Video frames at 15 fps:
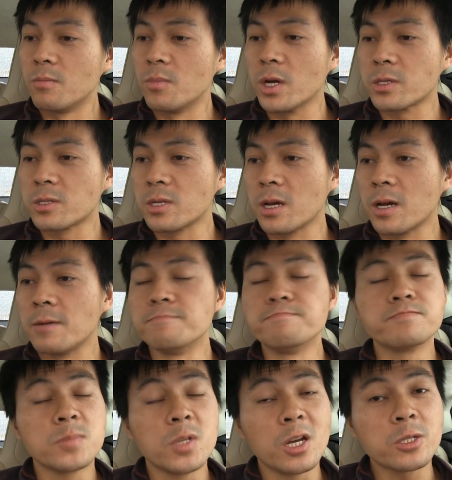But
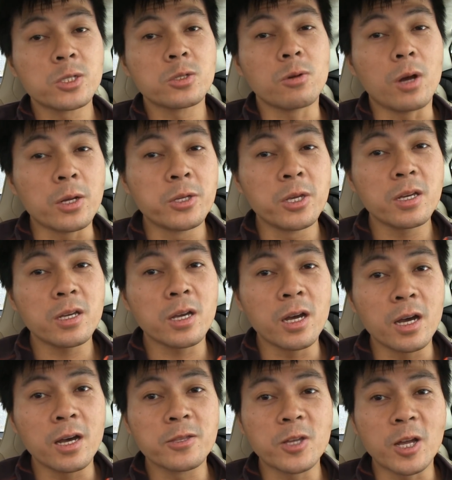yes, so I think
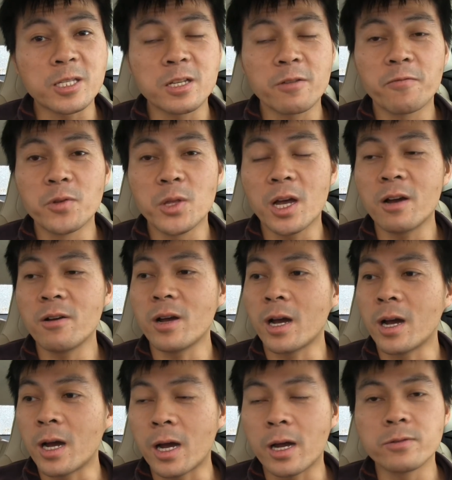that's it for
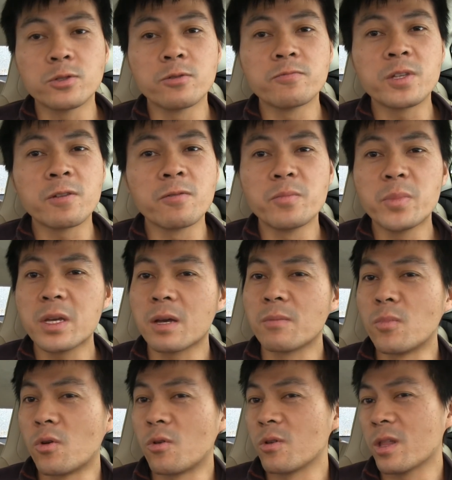now. There will be a
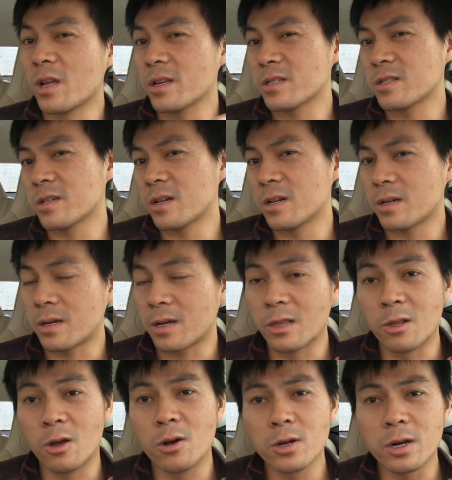more like a
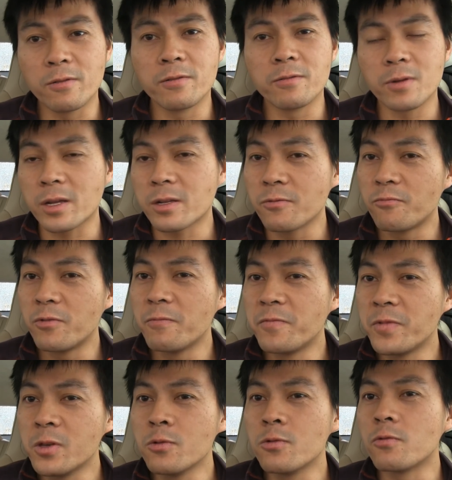longer like
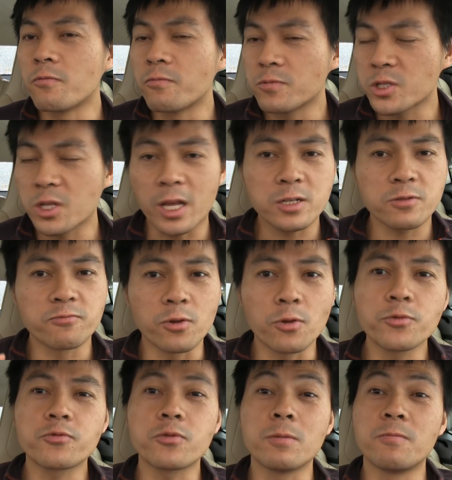review /
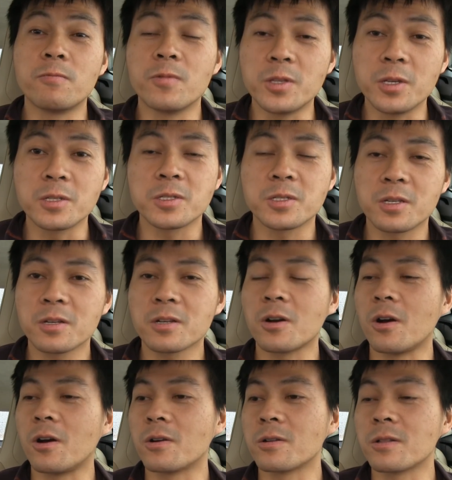road trip with this
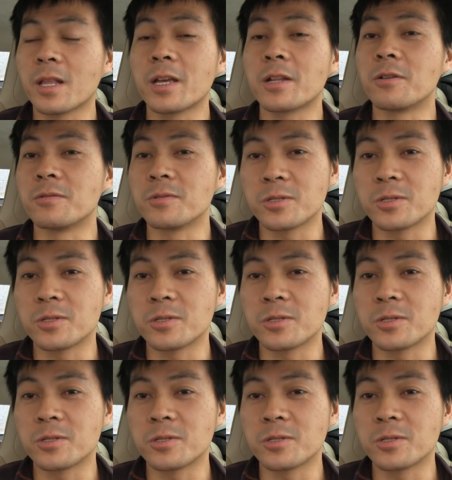car later.